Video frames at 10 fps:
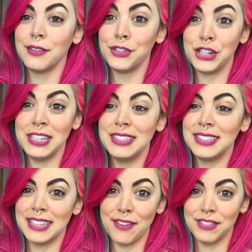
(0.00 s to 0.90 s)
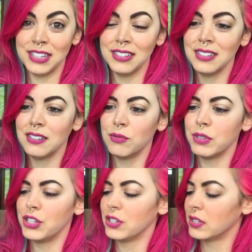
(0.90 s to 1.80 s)
I have shade seven,
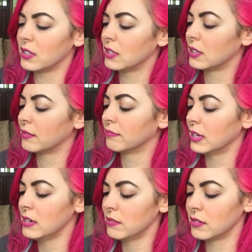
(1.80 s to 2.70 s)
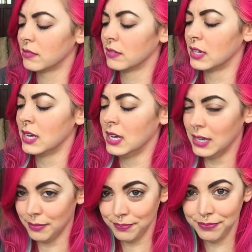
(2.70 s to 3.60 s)
which is, I don't know,
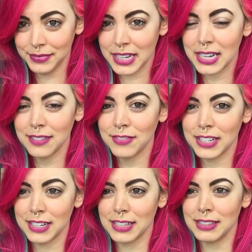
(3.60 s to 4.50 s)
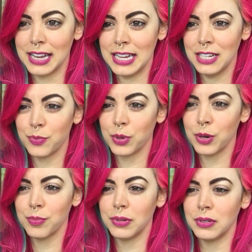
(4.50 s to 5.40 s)
kind of like a light
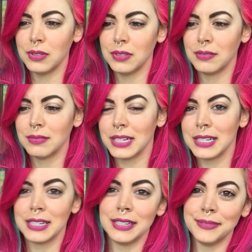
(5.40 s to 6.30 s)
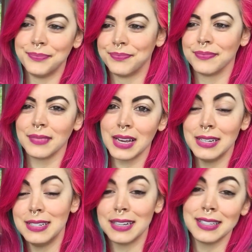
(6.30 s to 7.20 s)
purple, like a,
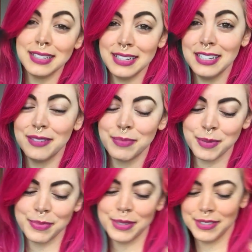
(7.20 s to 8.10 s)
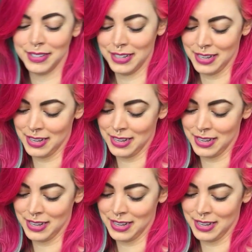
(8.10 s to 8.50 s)
a dusty purple.